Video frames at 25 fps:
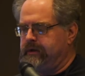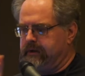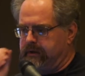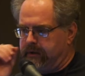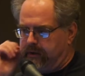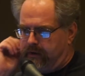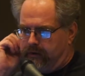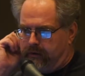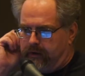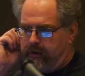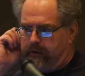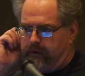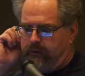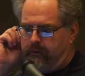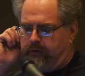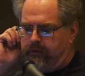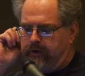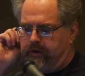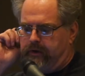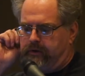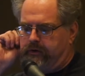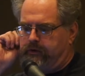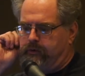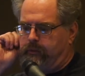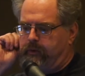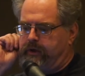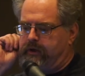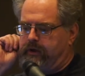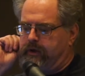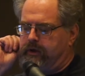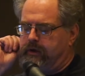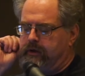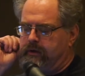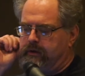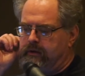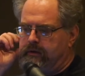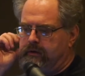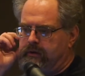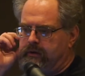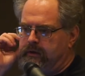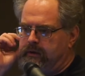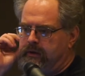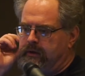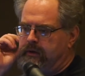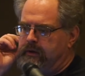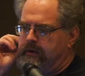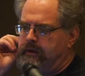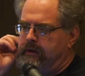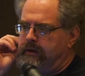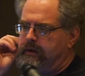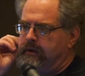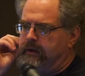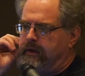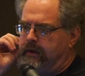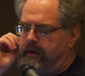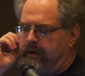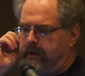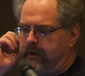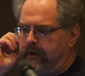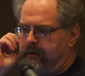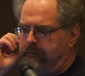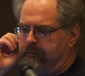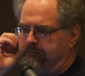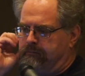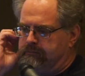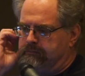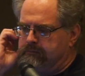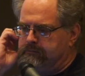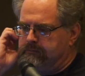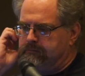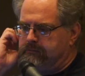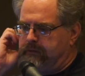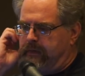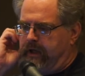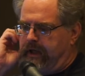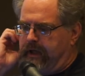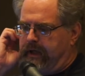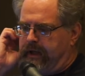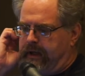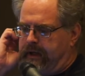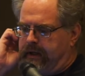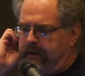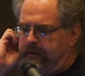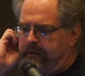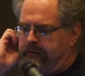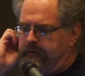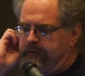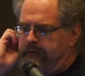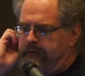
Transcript: It, it will hit Twitter um, and